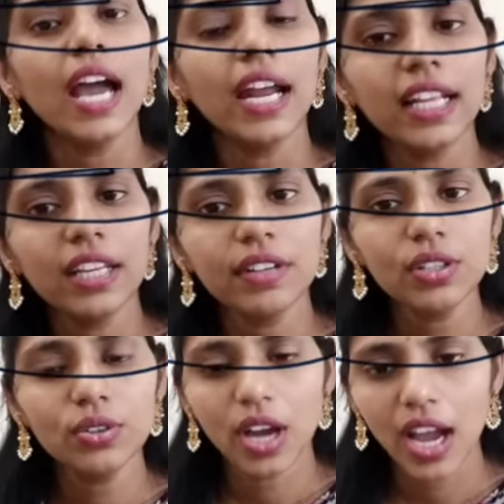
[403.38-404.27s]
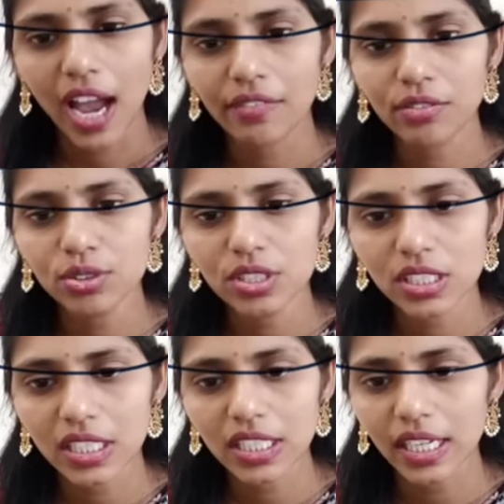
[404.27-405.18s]
and even you have to
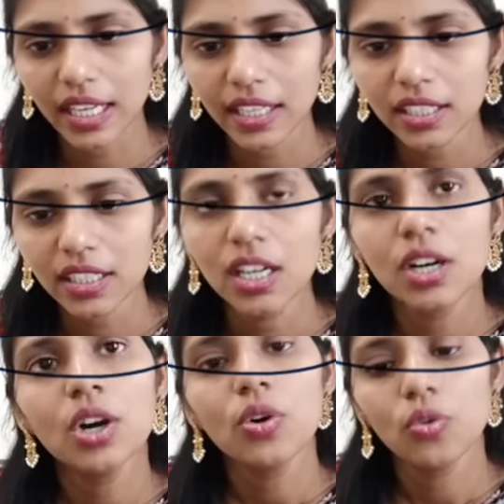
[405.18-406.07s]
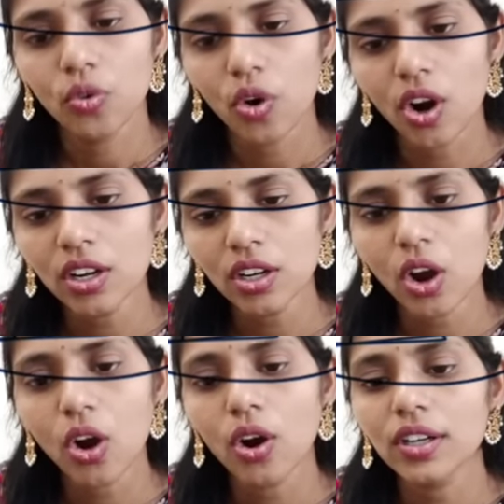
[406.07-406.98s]
see like what
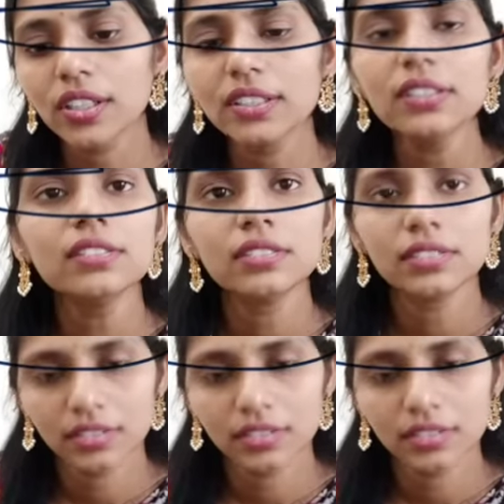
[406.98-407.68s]
are the